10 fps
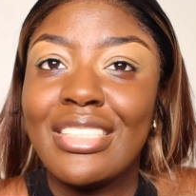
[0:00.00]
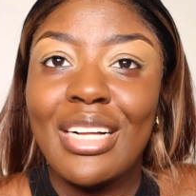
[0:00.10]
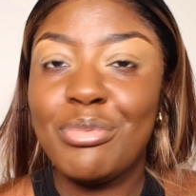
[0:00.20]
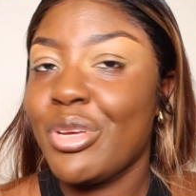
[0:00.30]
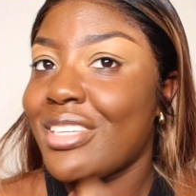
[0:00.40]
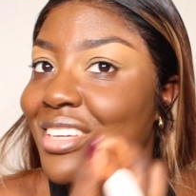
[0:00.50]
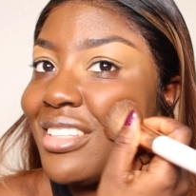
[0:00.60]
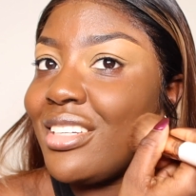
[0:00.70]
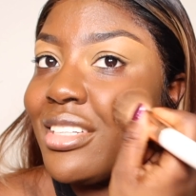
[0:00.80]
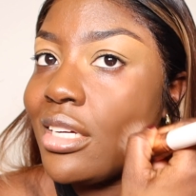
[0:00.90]
I'm so
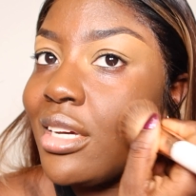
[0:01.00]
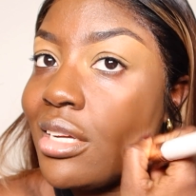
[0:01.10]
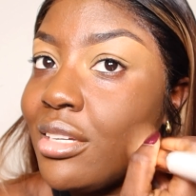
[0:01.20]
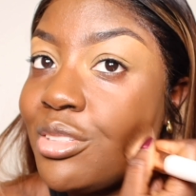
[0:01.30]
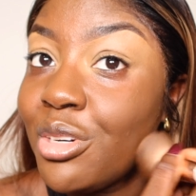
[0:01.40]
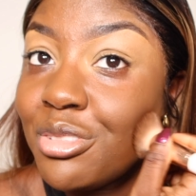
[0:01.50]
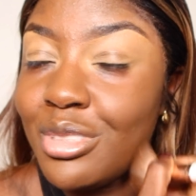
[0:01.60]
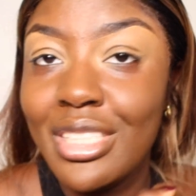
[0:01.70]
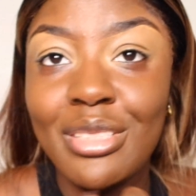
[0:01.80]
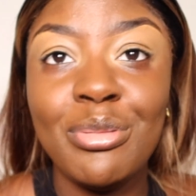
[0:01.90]
excited. Not
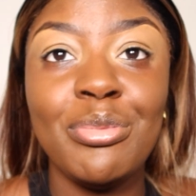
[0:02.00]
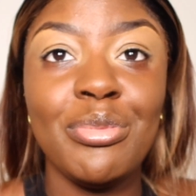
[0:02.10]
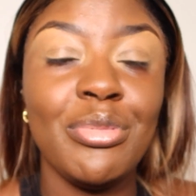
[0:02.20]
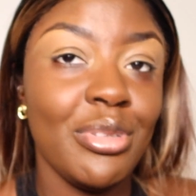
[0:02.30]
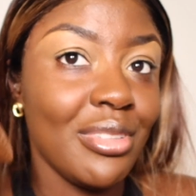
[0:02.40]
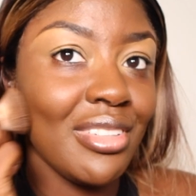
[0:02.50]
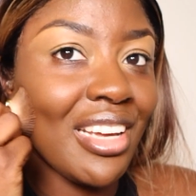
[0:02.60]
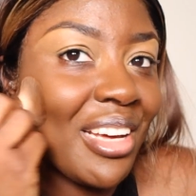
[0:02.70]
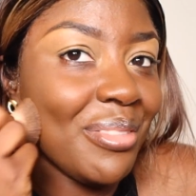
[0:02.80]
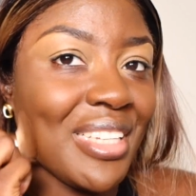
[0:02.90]
really, but like
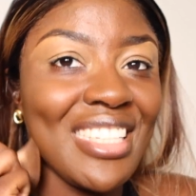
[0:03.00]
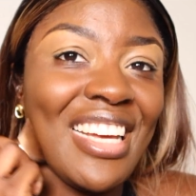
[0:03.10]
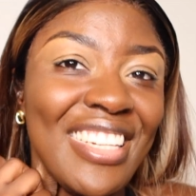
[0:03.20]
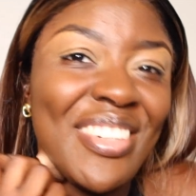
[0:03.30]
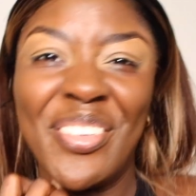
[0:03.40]
I'm so excited.